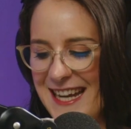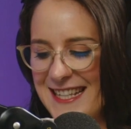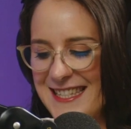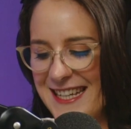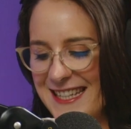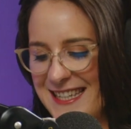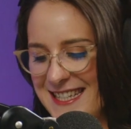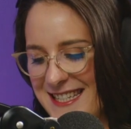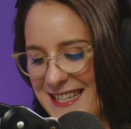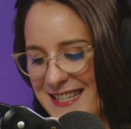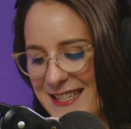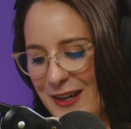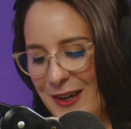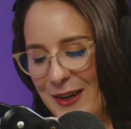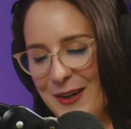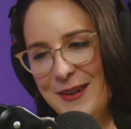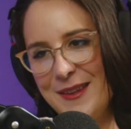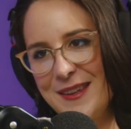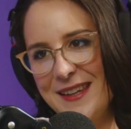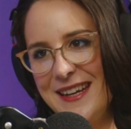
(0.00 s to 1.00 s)
sounds like this is
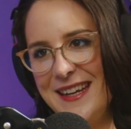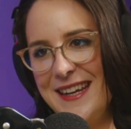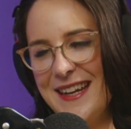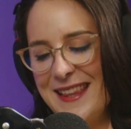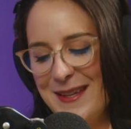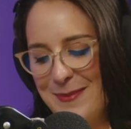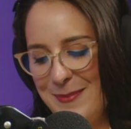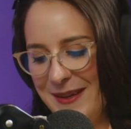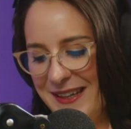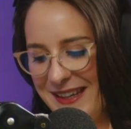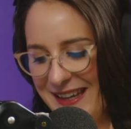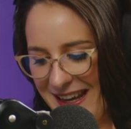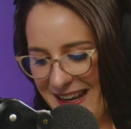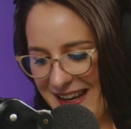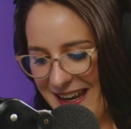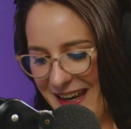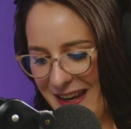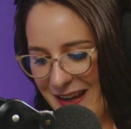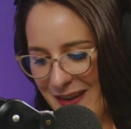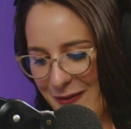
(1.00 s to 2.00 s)
only the
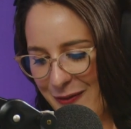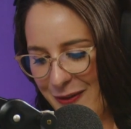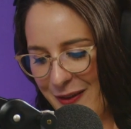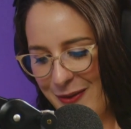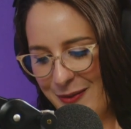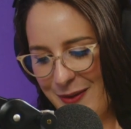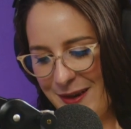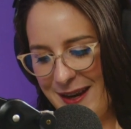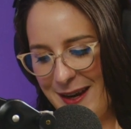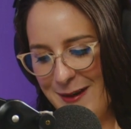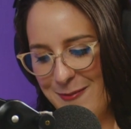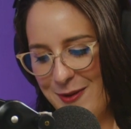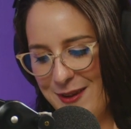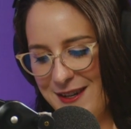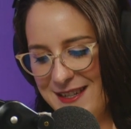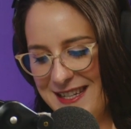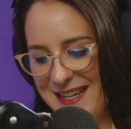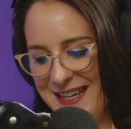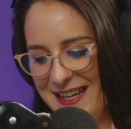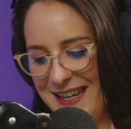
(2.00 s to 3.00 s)
beginning for 3D
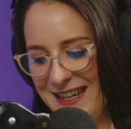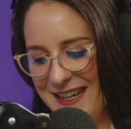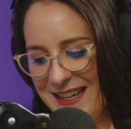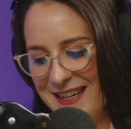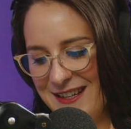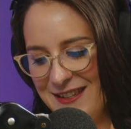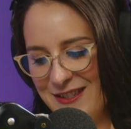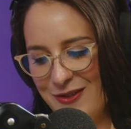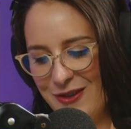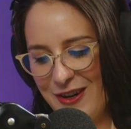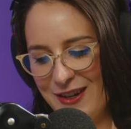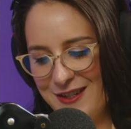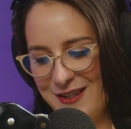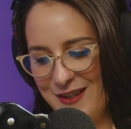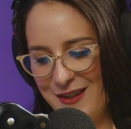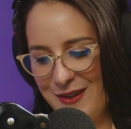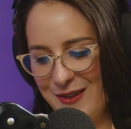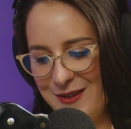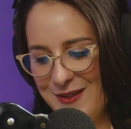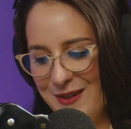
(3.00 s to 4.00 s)
printing in
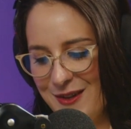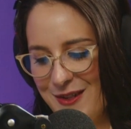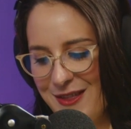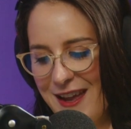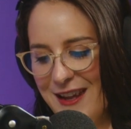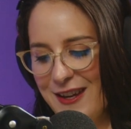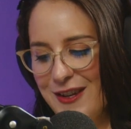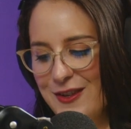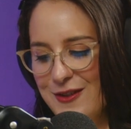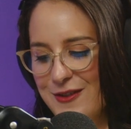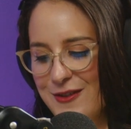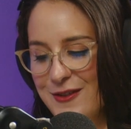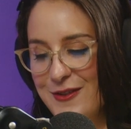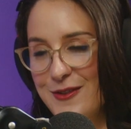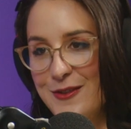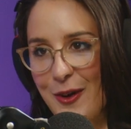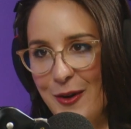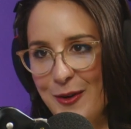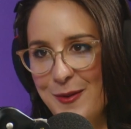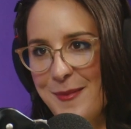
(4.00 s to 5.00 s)
construction, though. So thank you
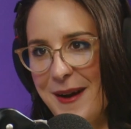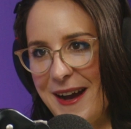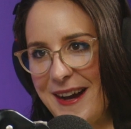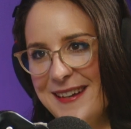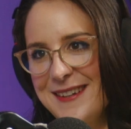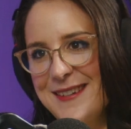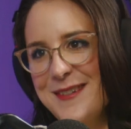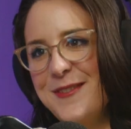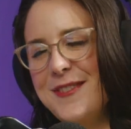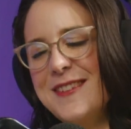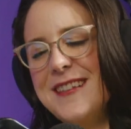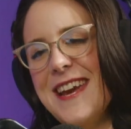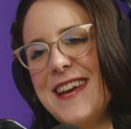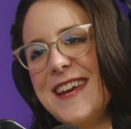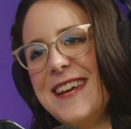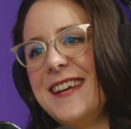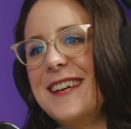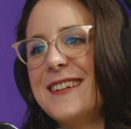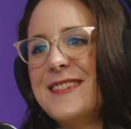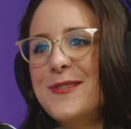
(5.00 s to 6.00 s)
so much for
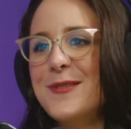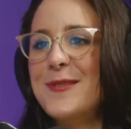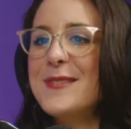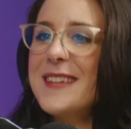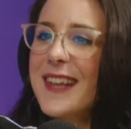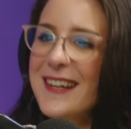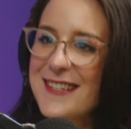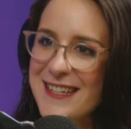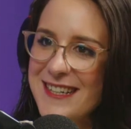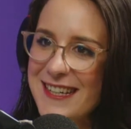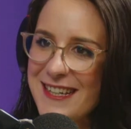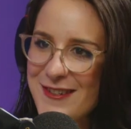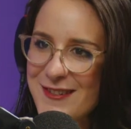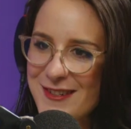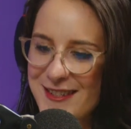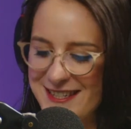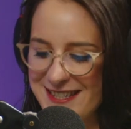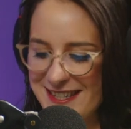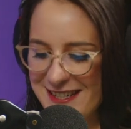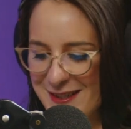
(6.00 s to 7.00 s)
taking us through such an
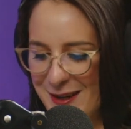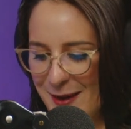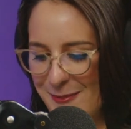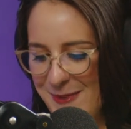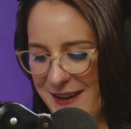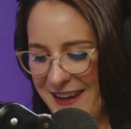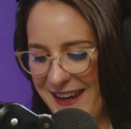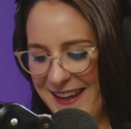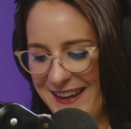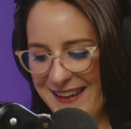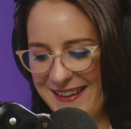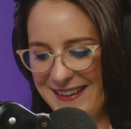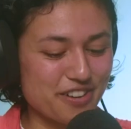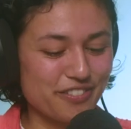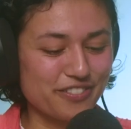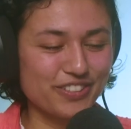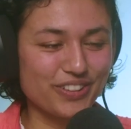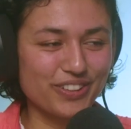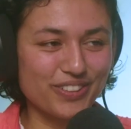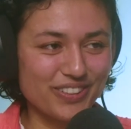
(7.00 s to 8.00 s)
interesting topic.
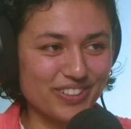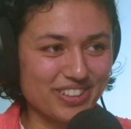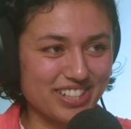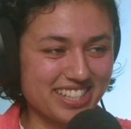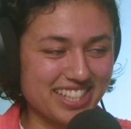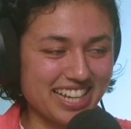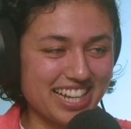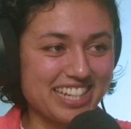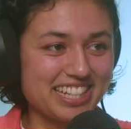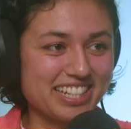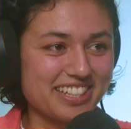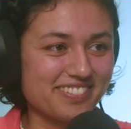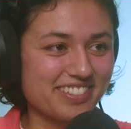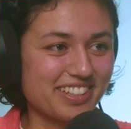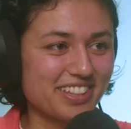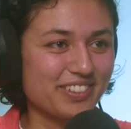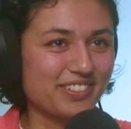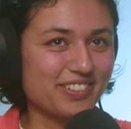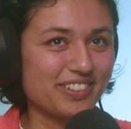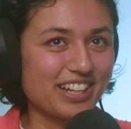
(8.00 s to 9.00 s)
Of course, I never
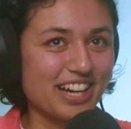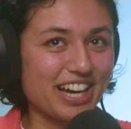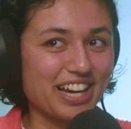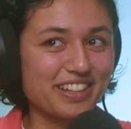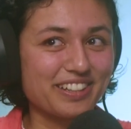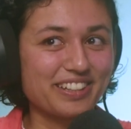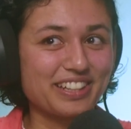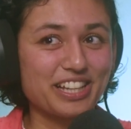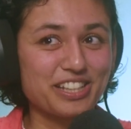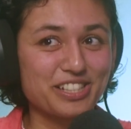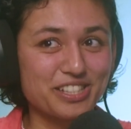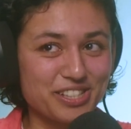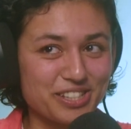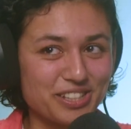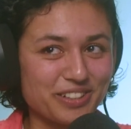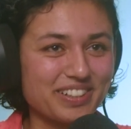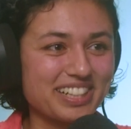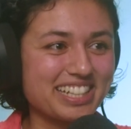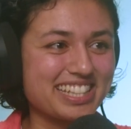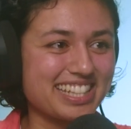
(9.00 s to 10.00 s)
thought I could get
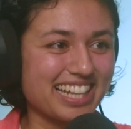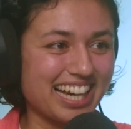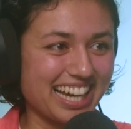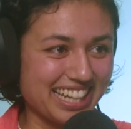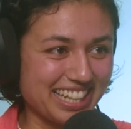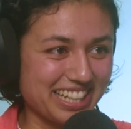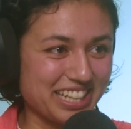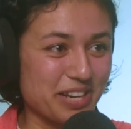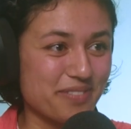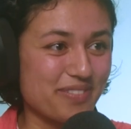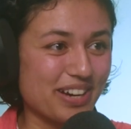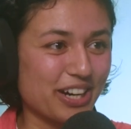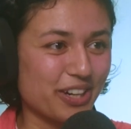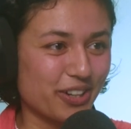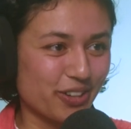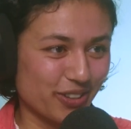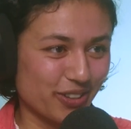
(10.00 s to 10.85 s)
so excited about